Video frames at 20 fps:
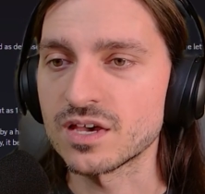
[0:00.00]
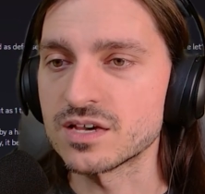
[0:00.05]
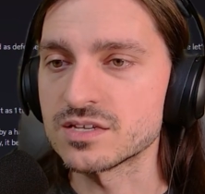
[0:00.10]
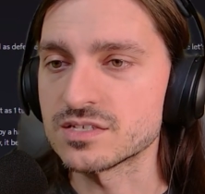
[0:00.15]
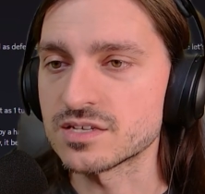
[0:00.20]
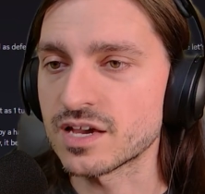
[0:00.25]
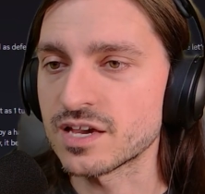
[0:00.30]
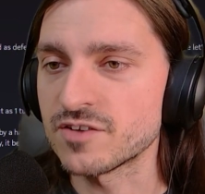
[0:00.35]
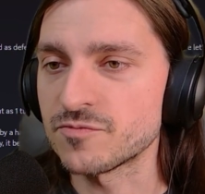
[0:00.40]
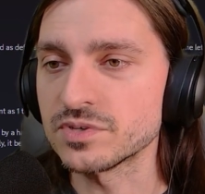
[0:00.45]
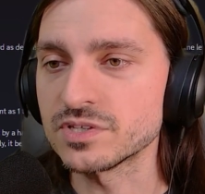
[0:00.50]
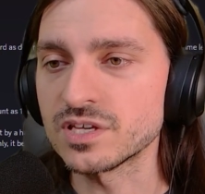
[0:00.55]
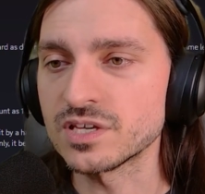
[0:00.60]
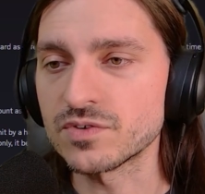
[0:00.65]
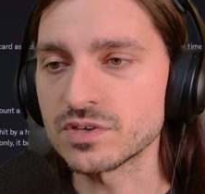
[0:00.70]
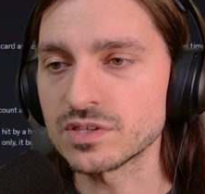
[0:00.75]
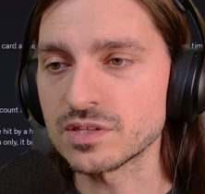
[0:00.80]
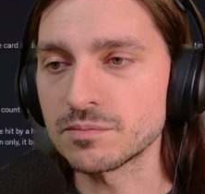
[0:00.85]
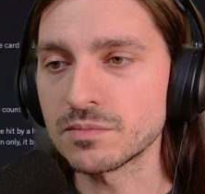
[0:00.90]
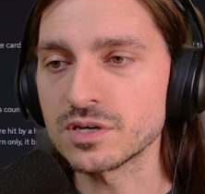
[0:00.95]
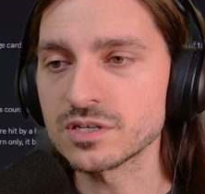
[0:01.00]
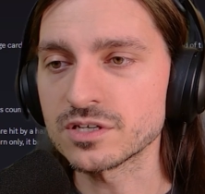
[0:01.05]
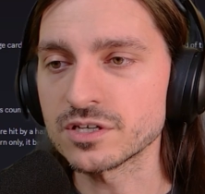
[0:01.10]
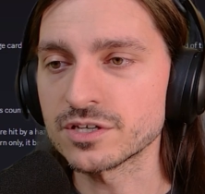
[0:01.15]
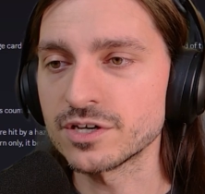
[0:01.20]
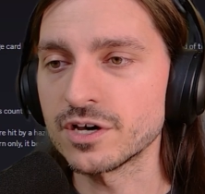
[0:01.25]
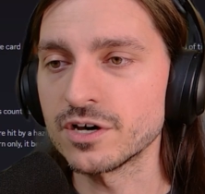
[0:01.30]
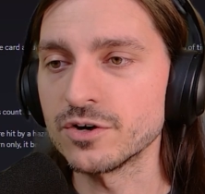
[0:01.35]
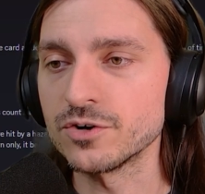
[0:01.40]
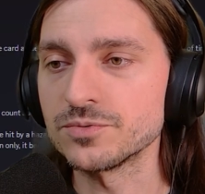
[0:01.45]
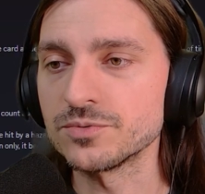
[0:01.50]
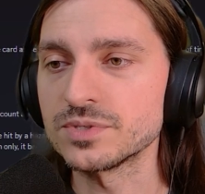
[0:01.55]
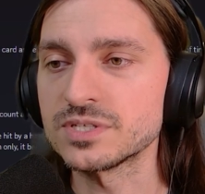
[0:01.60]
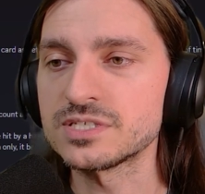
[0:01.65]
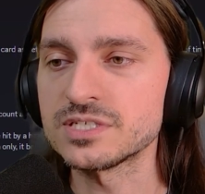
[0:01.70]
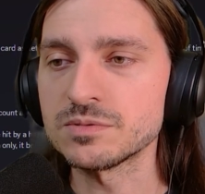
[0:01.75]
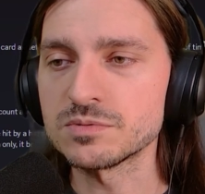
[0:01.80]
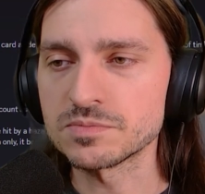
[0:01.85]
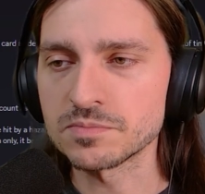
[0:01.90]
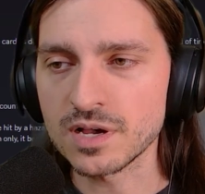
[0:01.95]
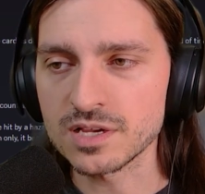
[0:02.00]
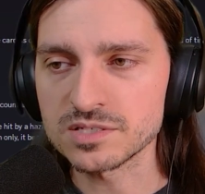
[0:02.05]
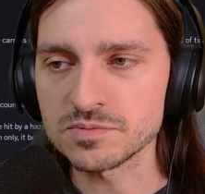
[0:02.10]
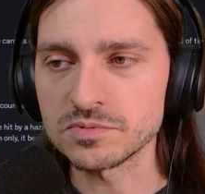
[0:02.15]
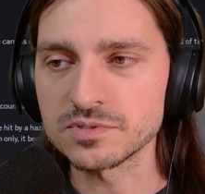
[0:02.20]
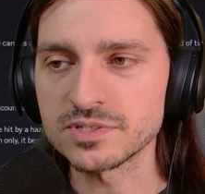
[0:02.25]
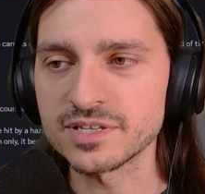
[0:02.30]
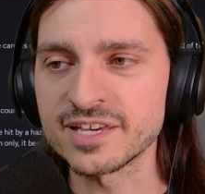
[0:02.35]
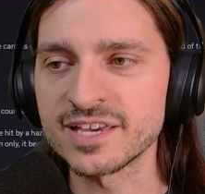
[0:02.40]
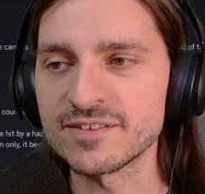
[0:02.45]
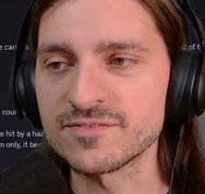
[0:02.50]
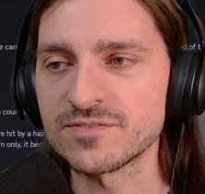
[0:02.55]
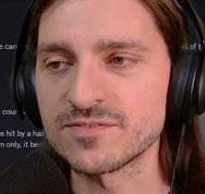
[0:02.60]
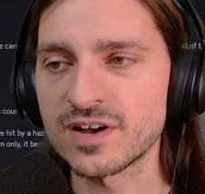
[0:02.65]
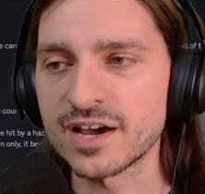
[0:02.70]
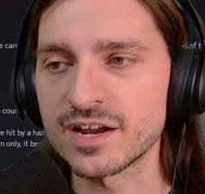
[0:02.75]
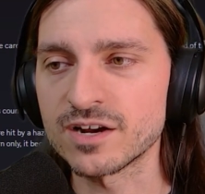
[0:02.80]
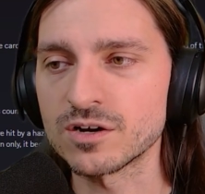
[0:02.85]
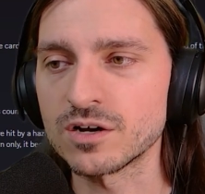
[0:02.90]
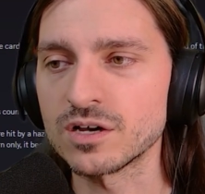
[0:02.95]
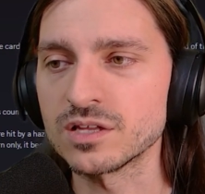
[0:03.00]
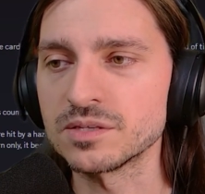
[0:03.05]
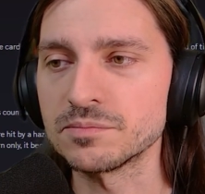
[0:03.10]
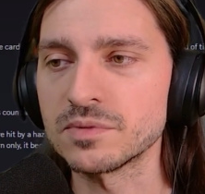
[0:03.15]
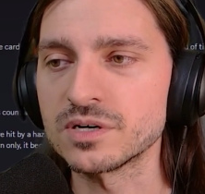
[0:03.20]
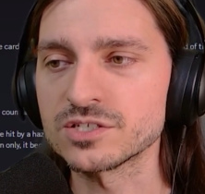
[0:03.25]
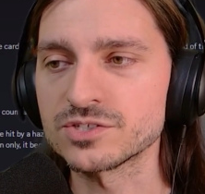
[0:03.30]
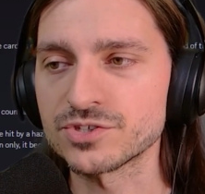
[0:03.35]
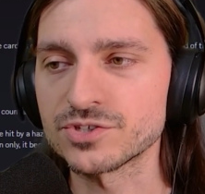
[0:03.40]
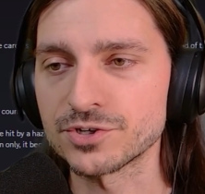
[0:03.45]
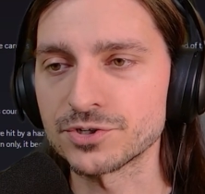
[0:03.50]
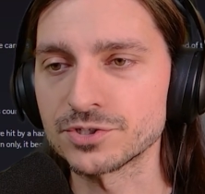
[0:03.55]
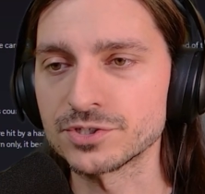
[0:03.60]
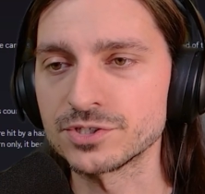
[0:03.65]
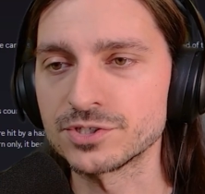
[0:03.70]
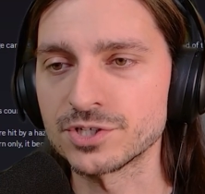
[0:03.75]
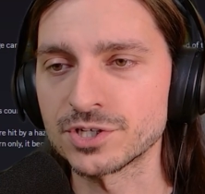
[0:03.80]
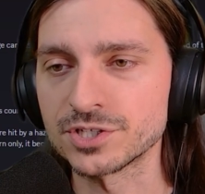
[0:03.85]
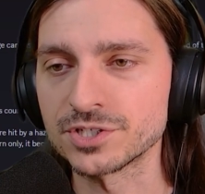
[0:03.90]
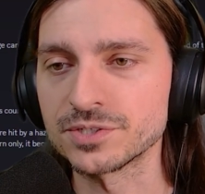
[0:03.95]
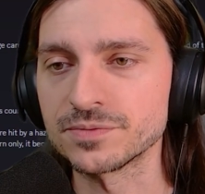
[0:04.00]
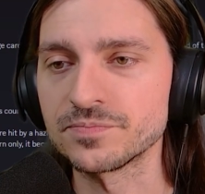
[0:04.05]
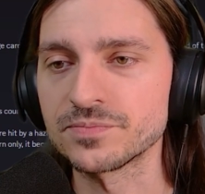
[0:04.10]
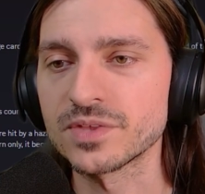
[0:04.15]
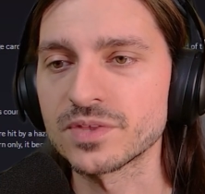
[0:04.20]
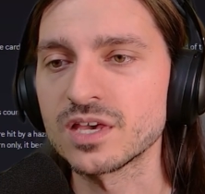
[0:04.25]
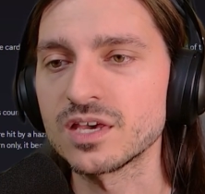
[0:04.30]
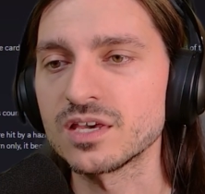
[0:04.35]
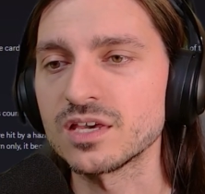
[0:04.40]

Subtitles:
As I have been giving the monk a go, it seems possible to hit fire on the monk's 3rd turn.